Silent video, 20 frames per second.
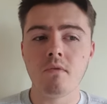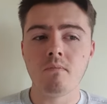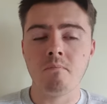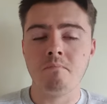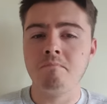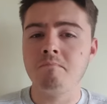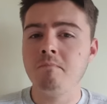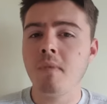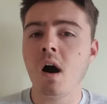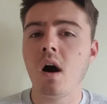
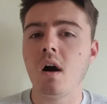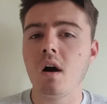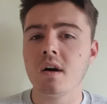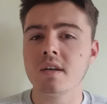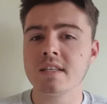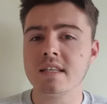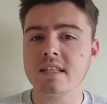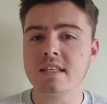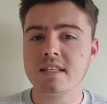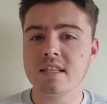
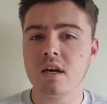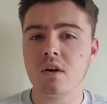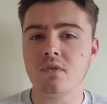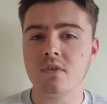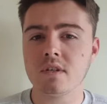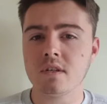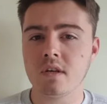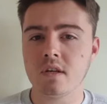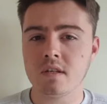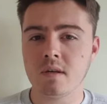Mars itself
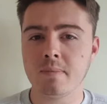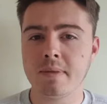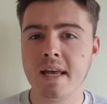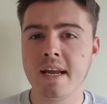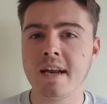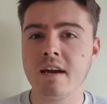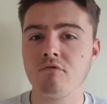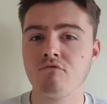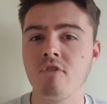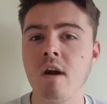as a
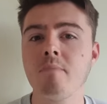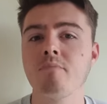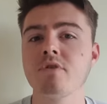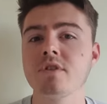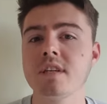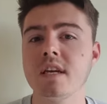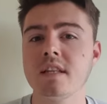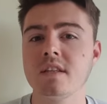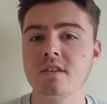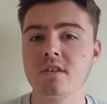planet
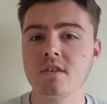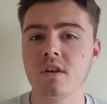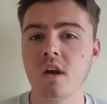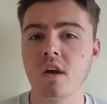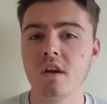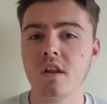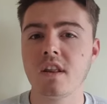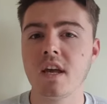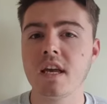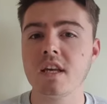represents
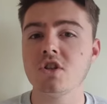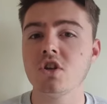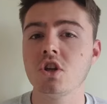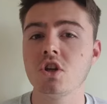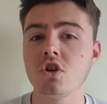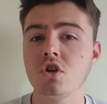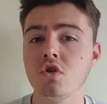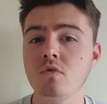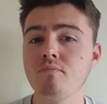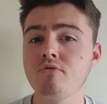certain things,
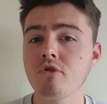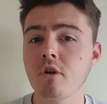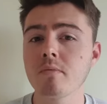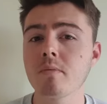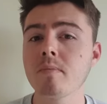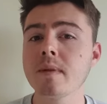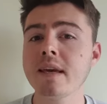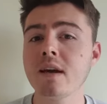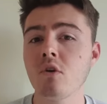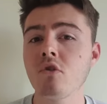and you
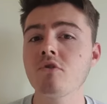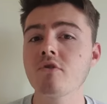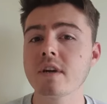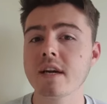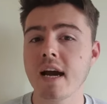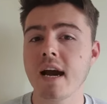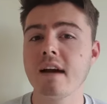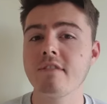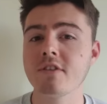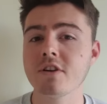probably
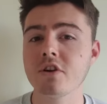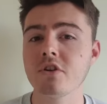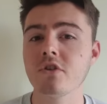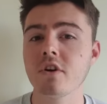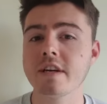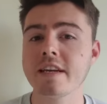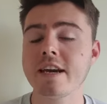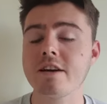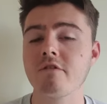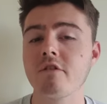already have a good
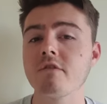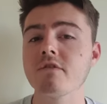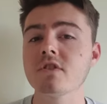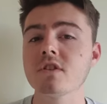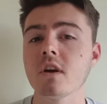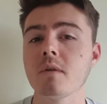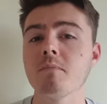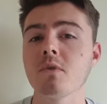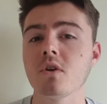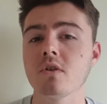idea of
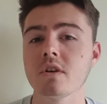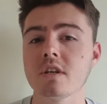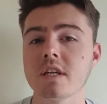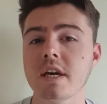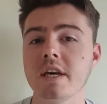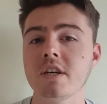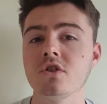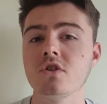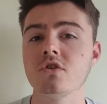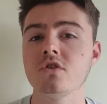some
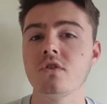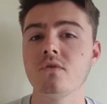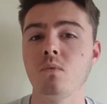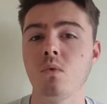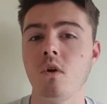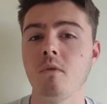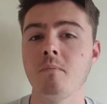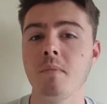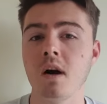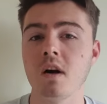connotations of
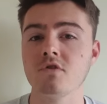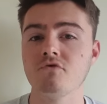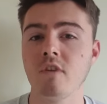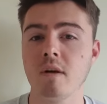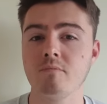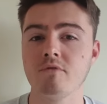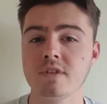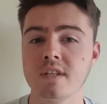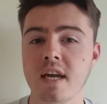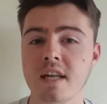what Mars
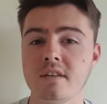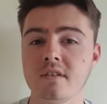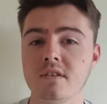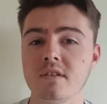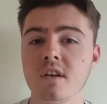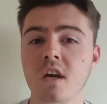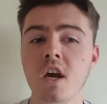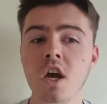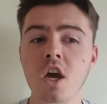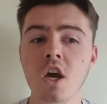
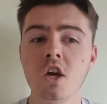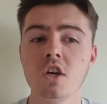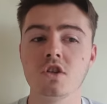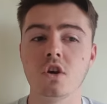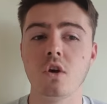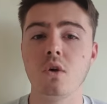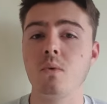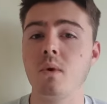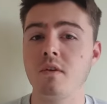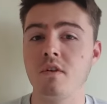represents.
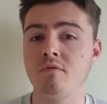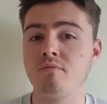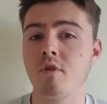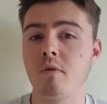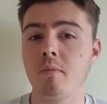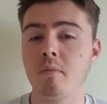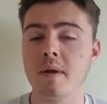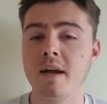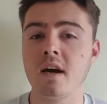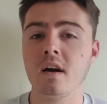So you've
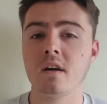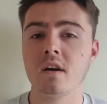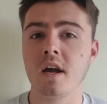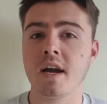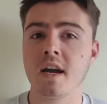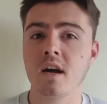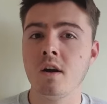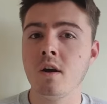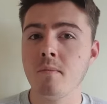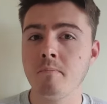probably heard
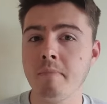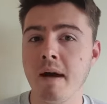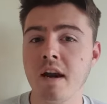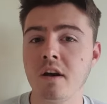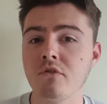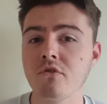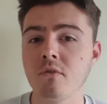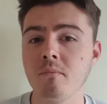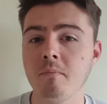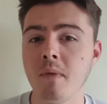like men
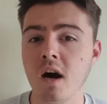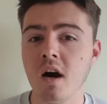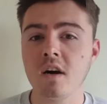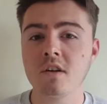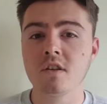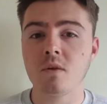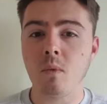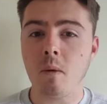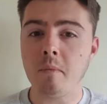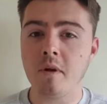are from
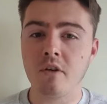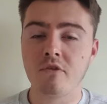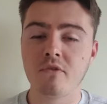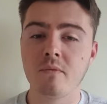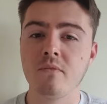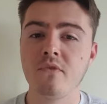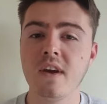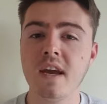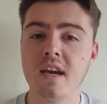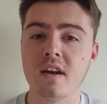Mars and women are
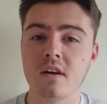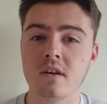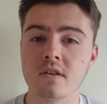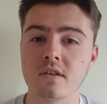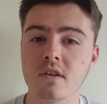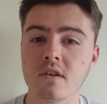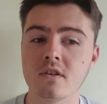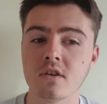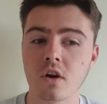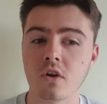from
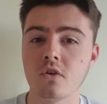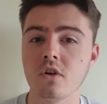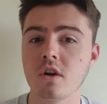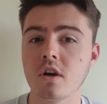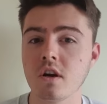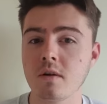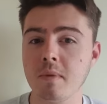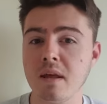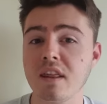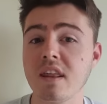Venus. So you're
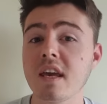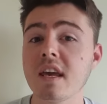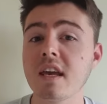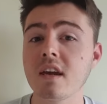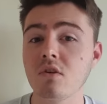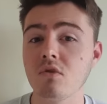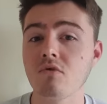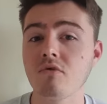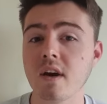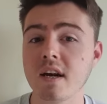going to be
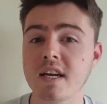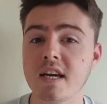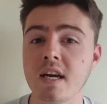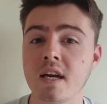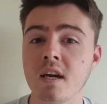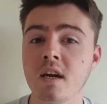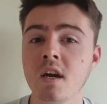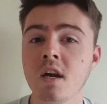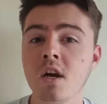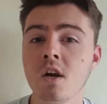thinking already,